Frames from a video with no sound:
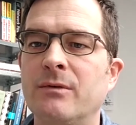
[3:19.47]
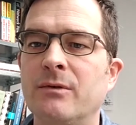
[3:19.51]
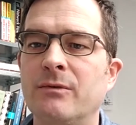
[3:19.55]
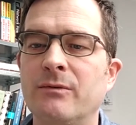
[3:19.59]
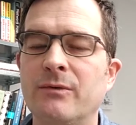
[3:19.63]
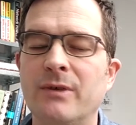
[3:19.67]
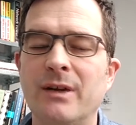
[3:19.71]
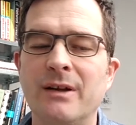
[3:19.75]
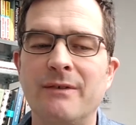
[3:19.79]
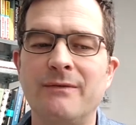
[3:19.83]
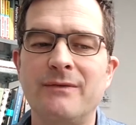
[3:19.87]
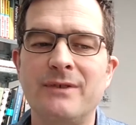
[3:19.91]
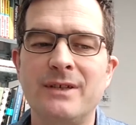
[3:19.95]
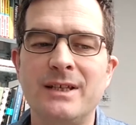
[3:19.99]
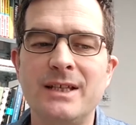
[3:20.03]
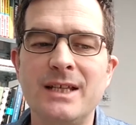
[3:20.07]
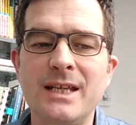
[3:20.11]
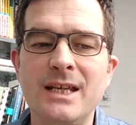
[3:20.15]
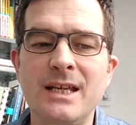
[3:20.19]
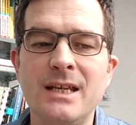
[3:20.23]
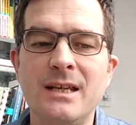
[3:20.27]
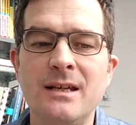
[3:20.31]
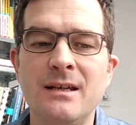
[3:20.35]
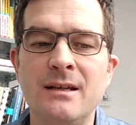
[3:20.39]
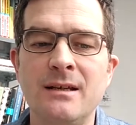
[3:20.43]
what we have
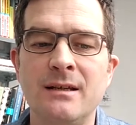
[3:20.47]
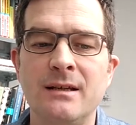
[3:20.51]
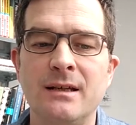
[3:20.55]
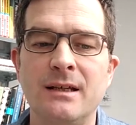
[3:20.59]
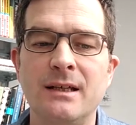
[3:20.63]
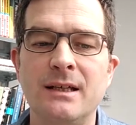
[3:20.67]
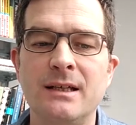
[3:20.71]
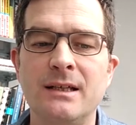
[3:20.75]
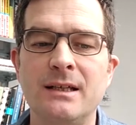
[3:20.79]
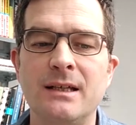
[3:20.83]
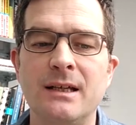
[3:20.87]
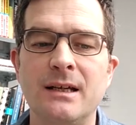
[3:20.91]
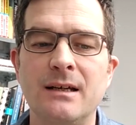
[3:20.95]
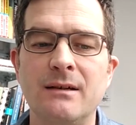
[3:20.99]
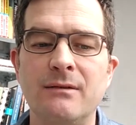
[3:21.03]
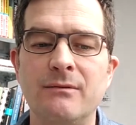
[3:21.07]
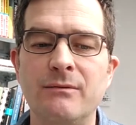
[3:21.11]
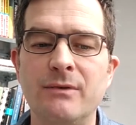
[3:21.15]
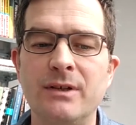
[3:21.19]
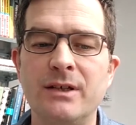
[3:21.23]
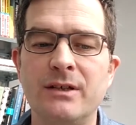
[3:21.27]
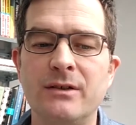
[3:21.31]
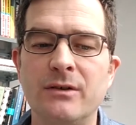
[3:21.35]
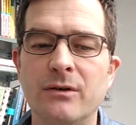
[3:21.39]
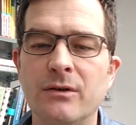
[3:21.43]
seen is a
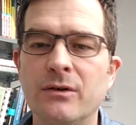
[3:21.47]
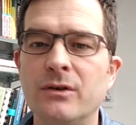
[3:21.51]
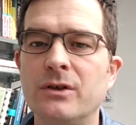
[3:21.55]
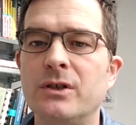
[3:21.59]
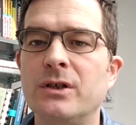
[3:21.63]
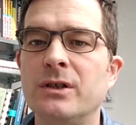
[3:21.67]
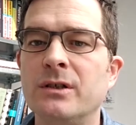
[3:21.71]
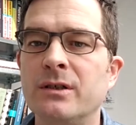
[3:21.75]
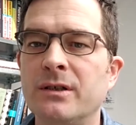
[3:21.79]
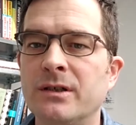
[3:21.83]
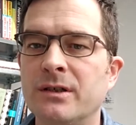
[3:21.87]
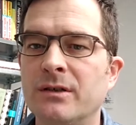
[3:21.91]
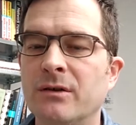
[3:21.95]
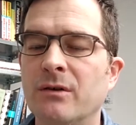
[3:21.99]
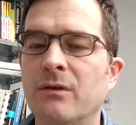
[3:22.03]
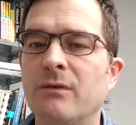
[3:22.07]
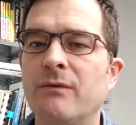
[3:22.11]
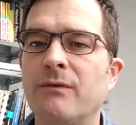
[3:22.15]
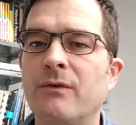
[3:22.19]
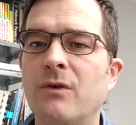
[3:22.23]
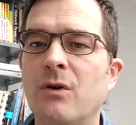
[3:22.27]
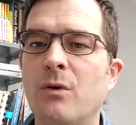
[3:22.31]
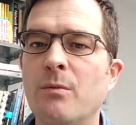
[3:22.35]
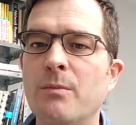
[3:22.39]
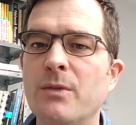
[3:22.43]
resurgence
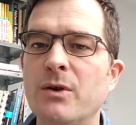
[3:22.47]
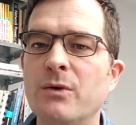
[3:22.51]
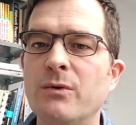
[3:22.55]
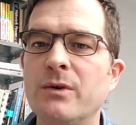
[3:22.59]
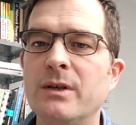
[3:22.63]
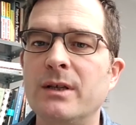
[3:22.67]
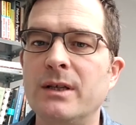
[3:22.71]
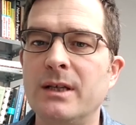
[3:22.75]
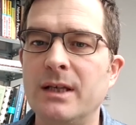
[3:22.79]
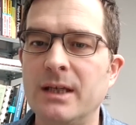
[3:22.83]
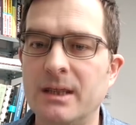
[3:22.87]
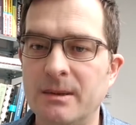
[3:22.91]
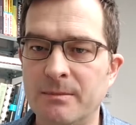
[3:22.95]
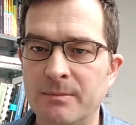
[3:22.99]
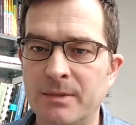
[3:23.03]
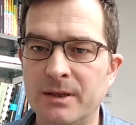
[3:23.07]
of communities,